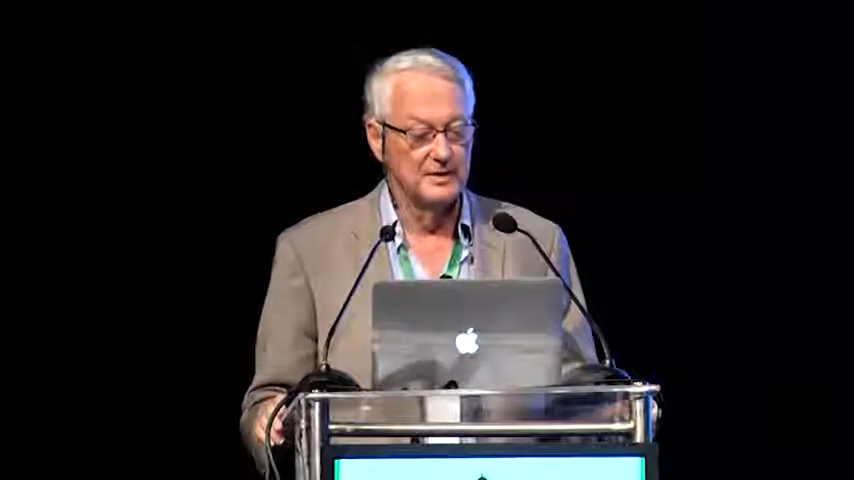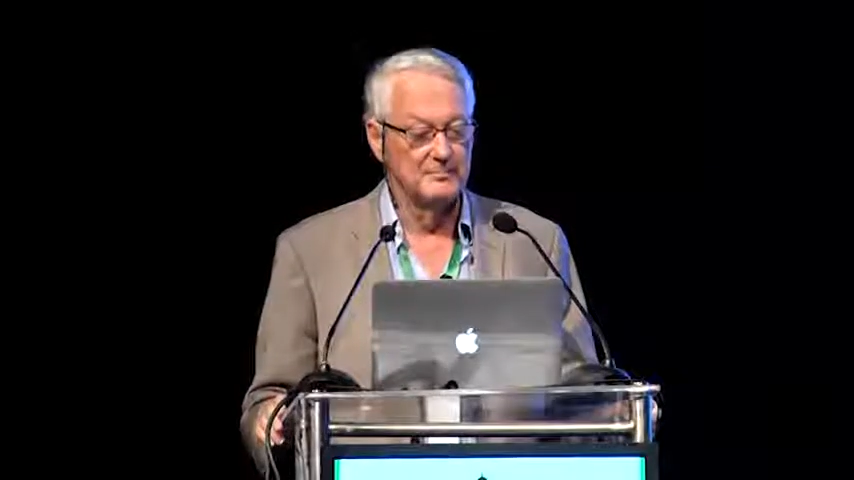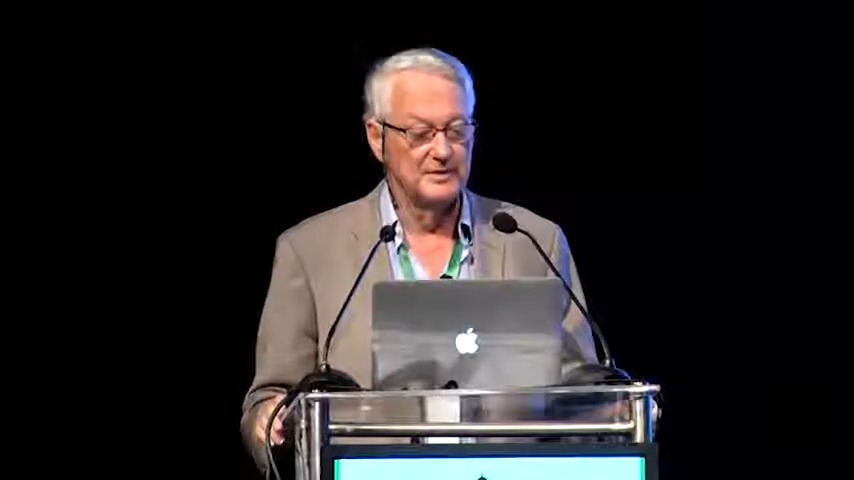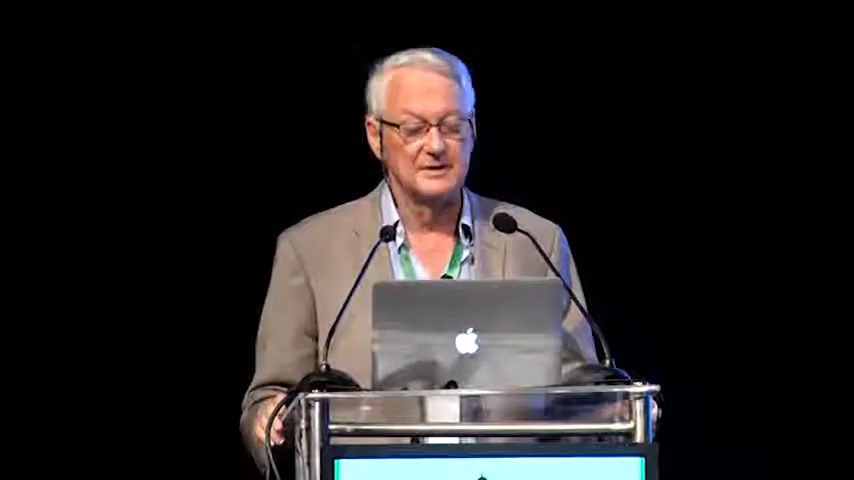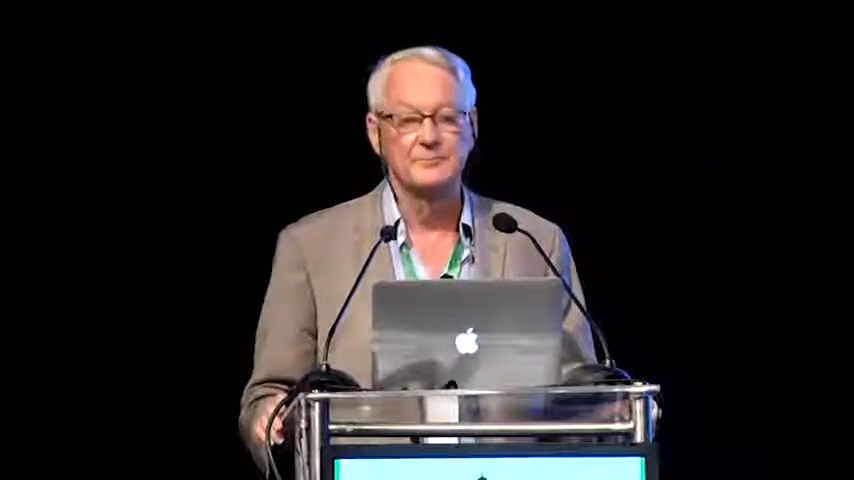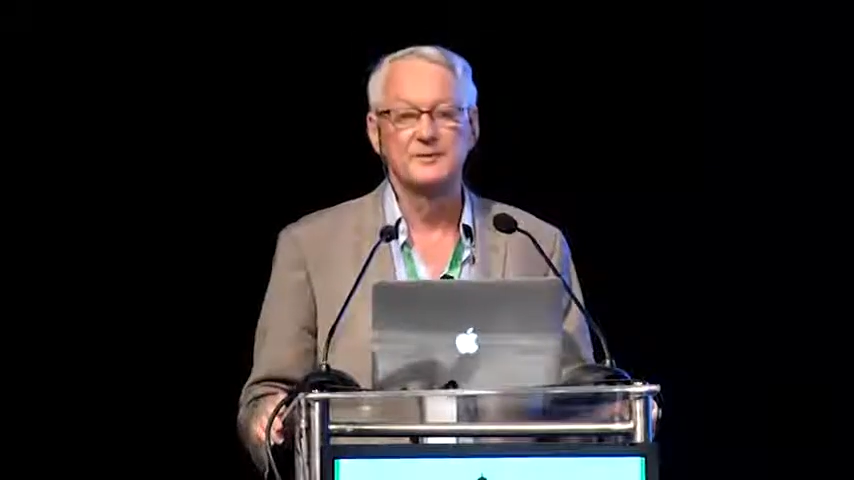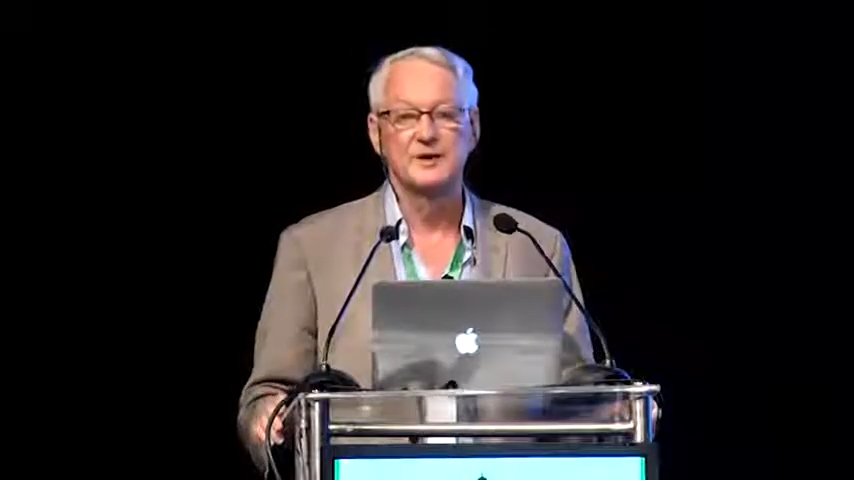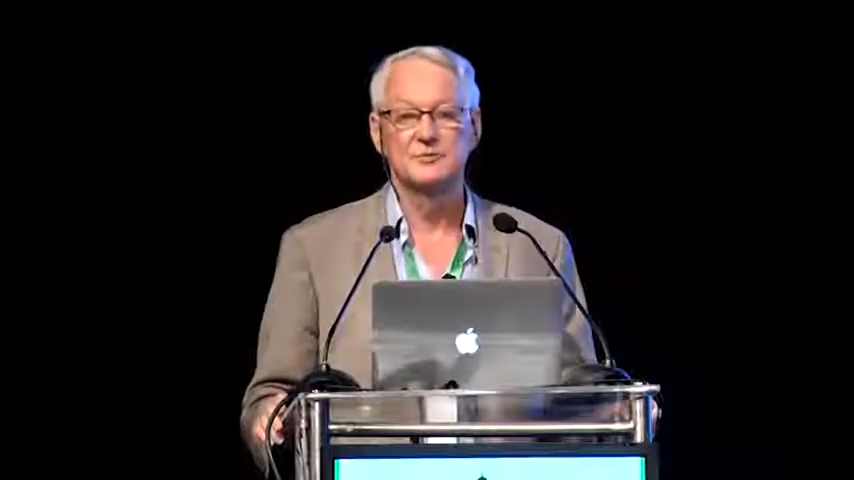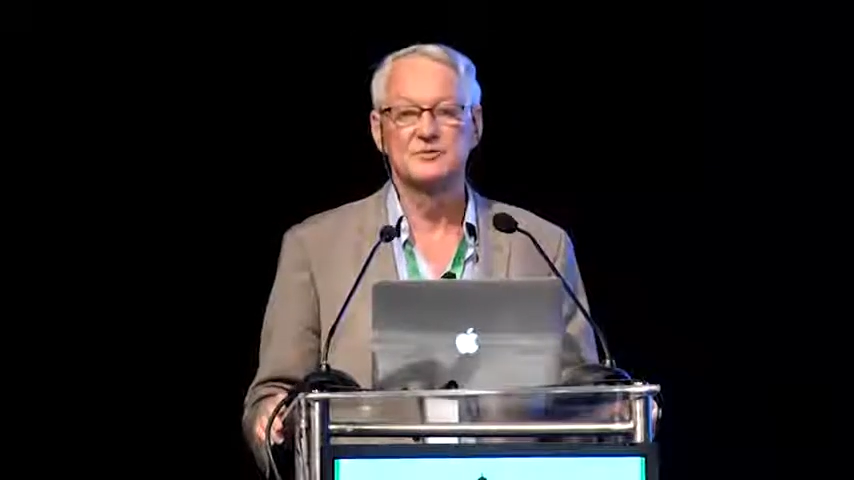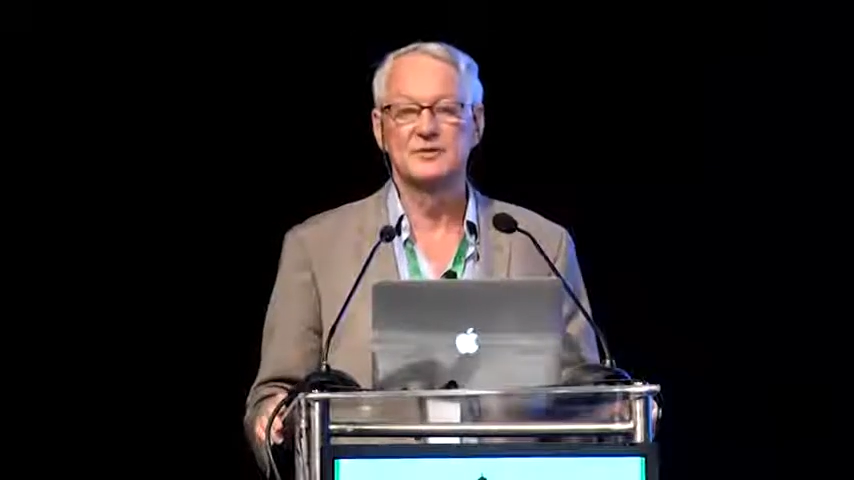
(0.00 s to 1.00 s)
But
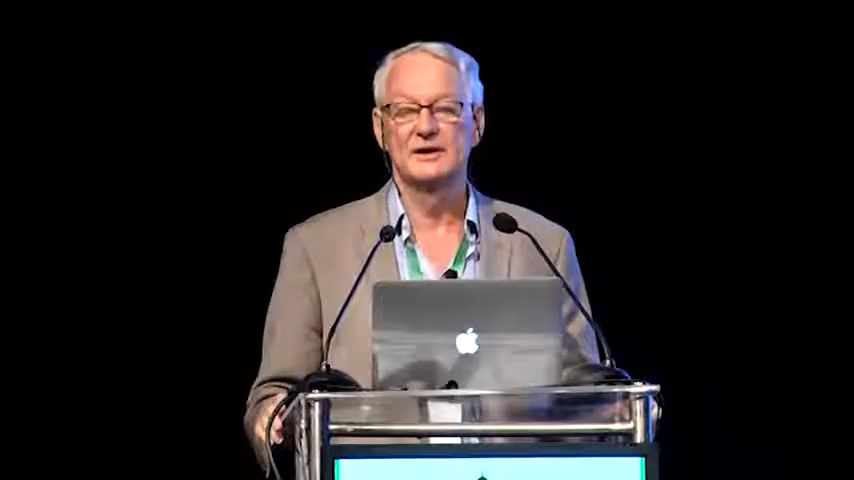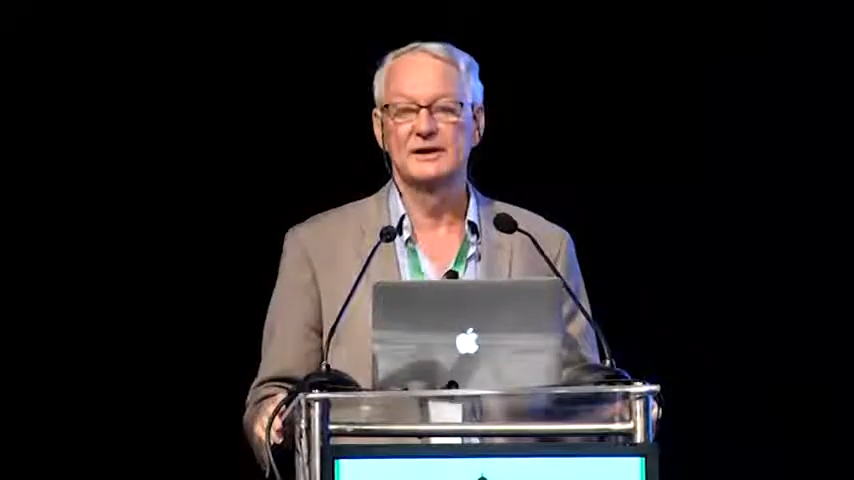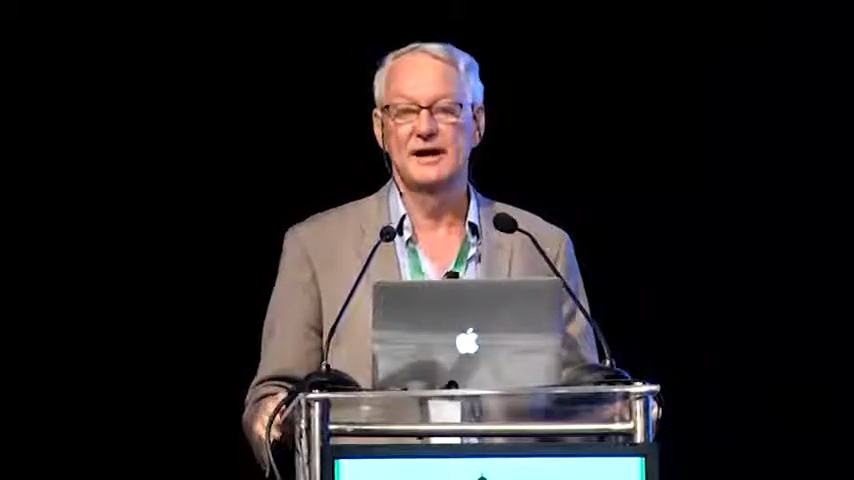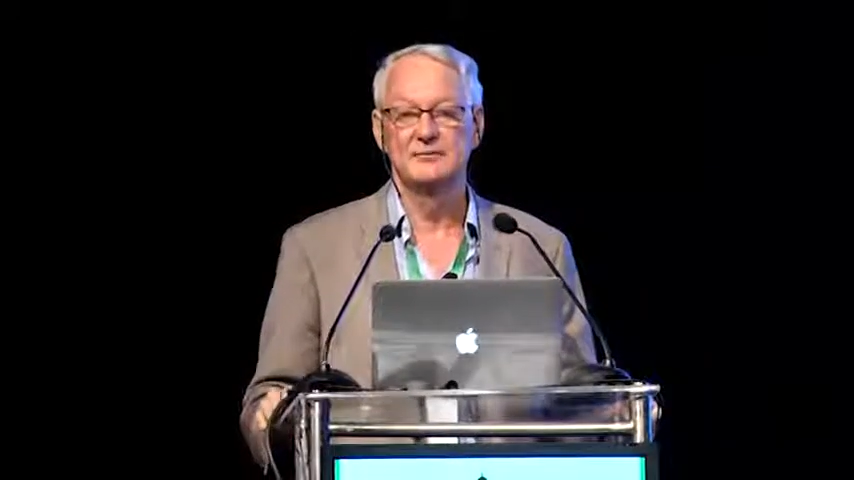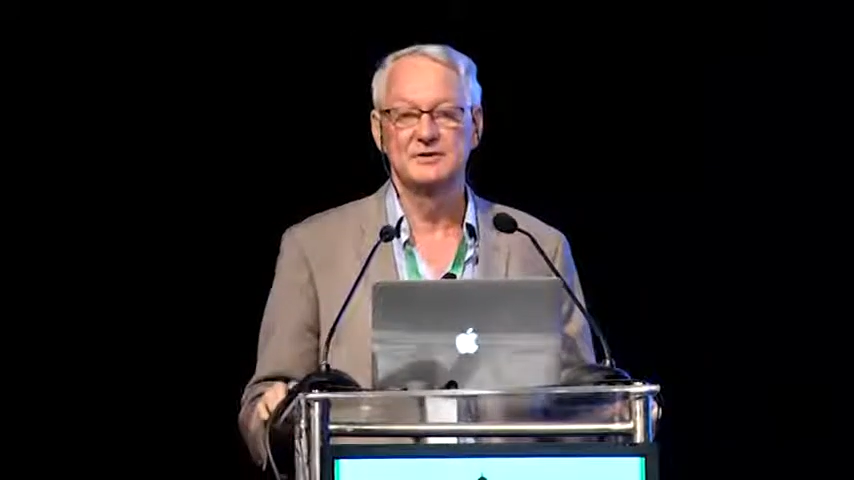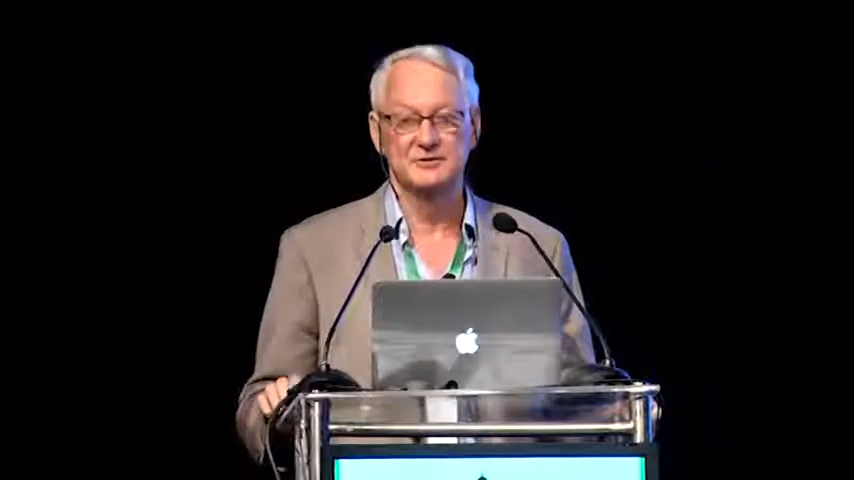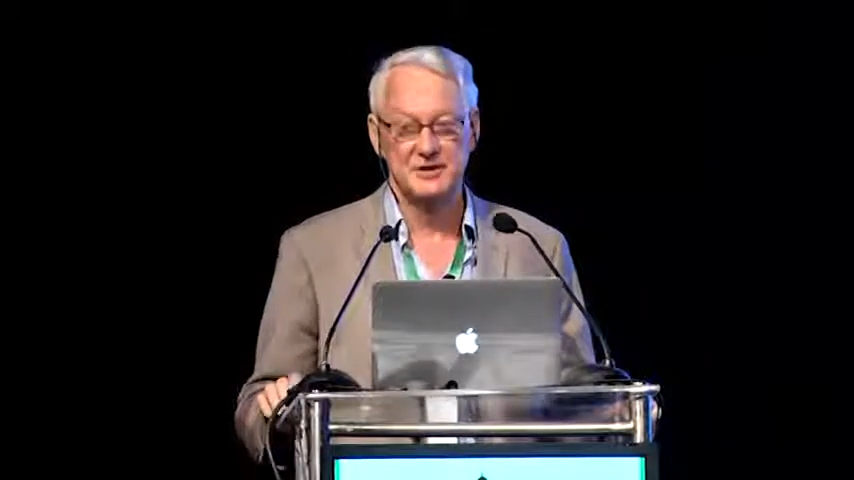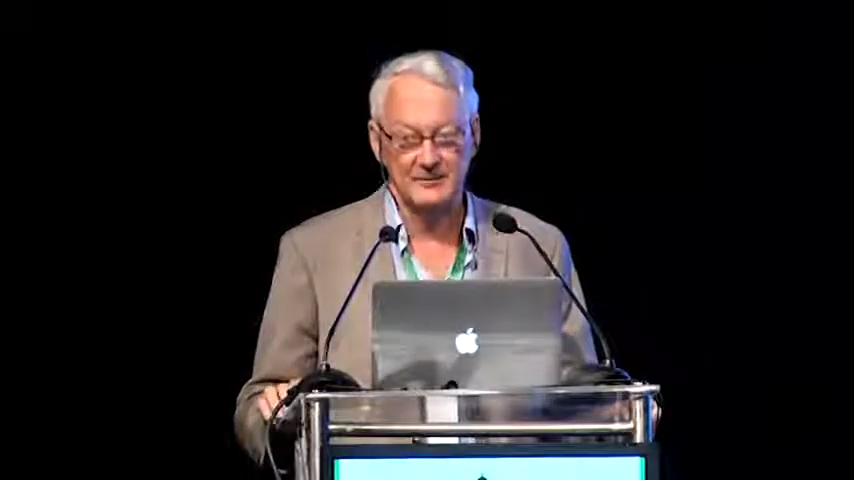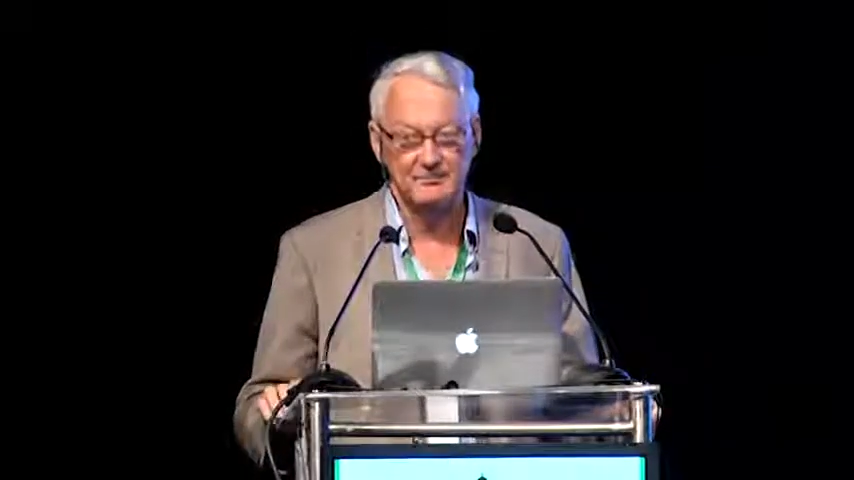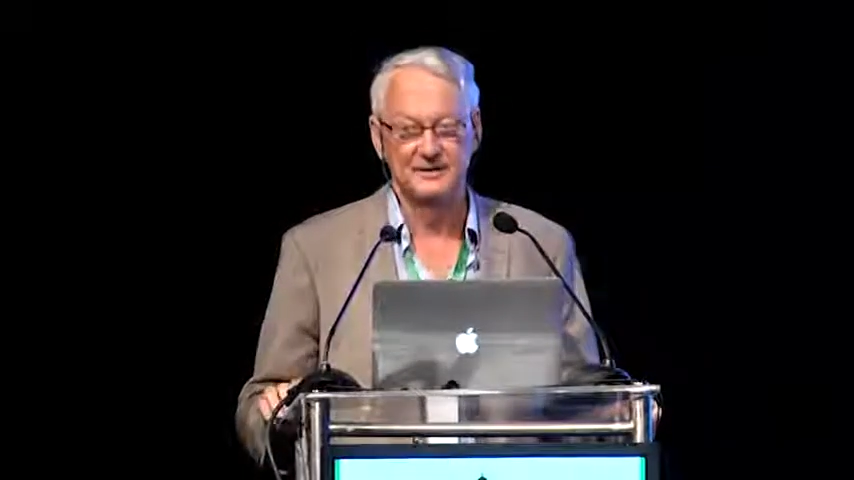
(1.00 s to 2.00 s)
it was really Henry
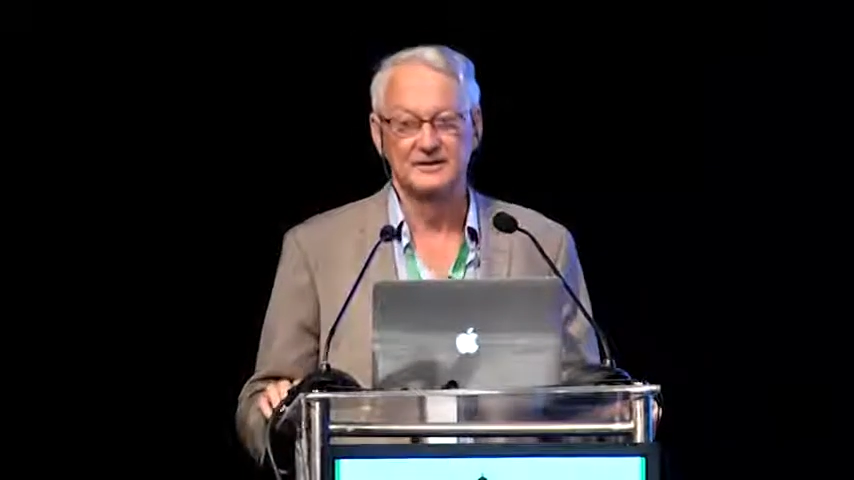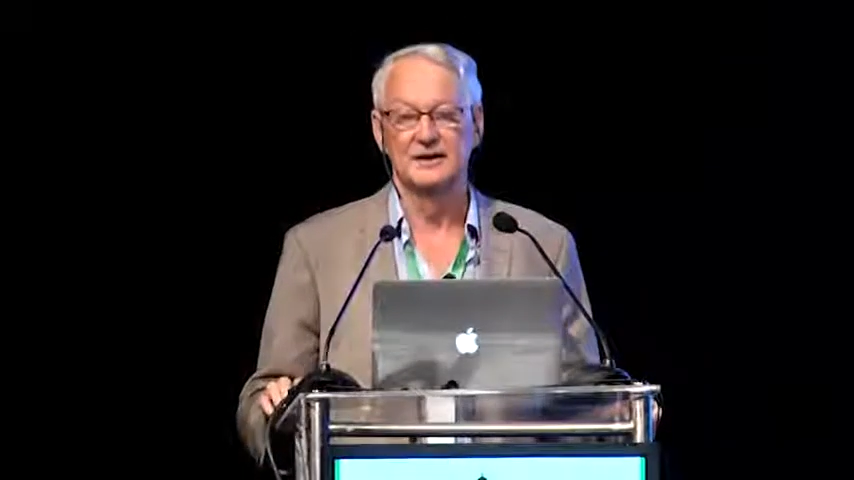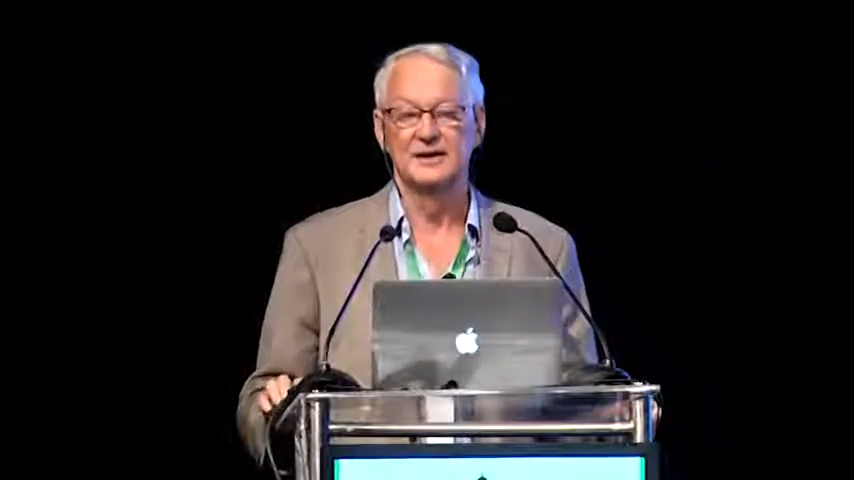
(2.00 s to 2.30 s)
Chapman